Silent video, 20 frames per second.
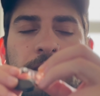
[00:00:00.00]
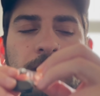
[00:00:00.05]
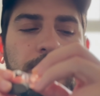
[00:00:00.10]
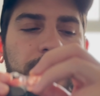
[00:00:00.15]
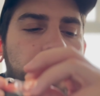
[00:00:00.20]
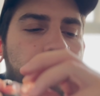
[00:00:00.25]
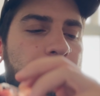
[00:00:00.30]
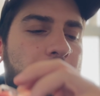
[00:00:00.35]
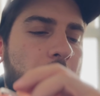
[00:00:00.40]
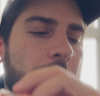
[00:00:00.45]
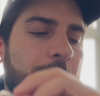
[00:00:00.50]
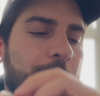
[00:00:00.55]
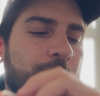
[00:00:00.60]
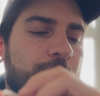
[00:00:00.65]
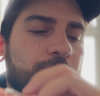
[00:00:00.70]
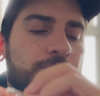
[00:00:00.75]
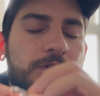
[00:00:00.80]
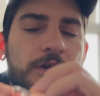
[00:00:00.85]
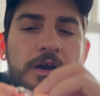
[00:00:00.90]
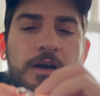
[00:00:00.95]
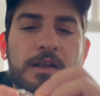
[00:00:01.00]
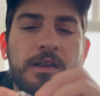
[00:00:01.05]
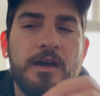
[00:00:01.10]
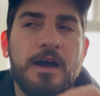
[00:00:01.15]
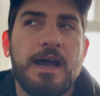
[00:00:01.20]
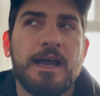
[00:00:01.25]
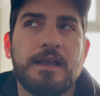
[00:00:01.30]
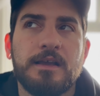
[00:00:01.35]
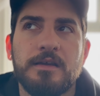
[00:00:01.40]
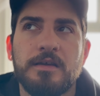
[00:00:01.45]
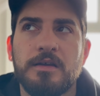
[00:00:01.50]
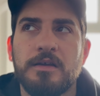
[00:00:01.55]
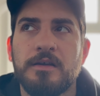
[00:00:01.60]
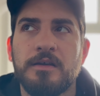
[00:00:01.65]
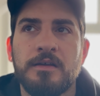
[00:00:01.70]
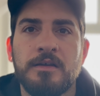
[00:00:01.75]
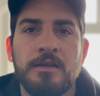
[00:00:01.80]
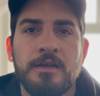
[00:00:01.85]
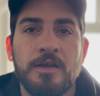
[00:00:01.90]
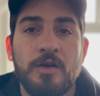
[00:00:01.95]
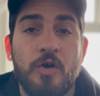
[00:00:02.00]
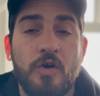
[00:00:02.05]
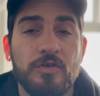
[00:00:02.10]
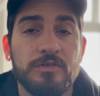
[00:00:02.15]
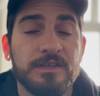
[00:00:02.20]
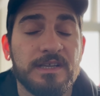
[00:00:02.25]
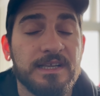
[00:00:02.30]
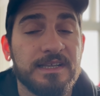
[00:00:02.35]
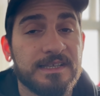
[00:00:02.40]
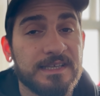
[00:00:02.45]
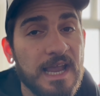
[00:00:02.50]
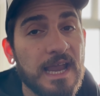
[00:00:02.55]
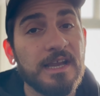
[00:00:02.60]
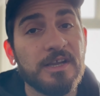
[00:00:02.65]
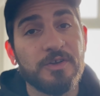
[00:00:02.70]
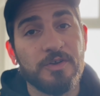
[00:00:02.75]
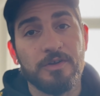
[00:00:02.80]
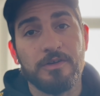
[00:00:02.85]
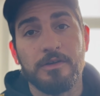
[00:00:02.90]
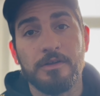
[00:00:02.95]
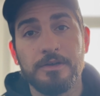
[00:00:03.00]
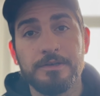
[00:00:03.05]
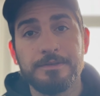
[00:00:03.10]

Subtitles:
The bubbles are like condensation.